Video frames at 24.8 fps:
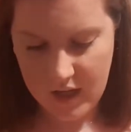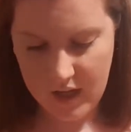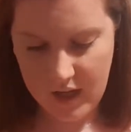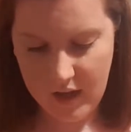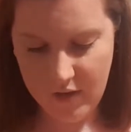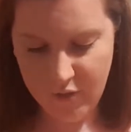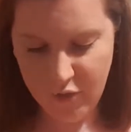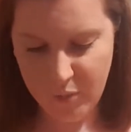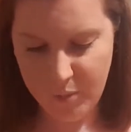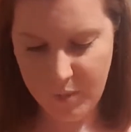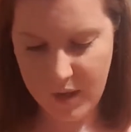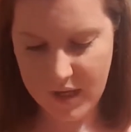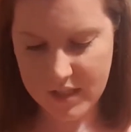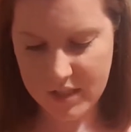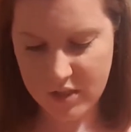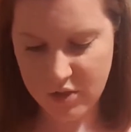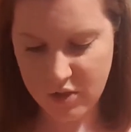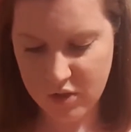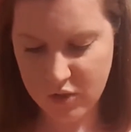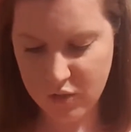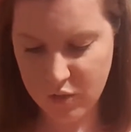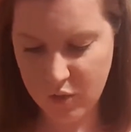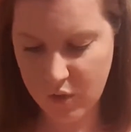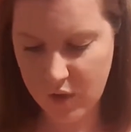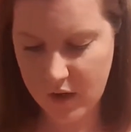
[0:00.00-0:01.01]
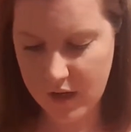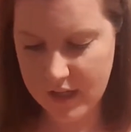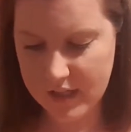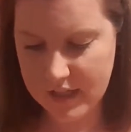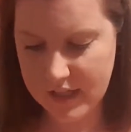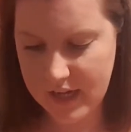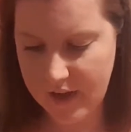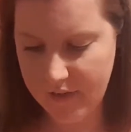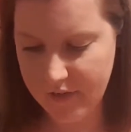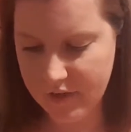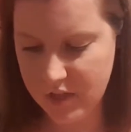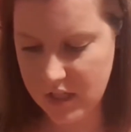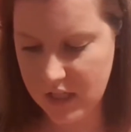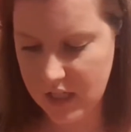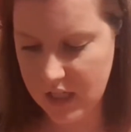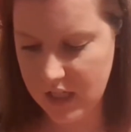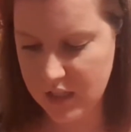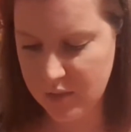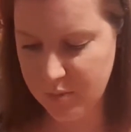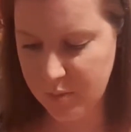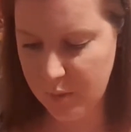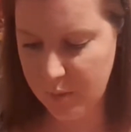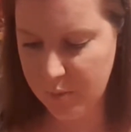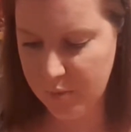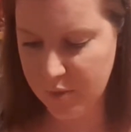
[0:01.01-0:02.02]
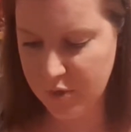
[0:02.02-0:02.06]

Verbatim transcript: Every passenger is required to have a ticket to be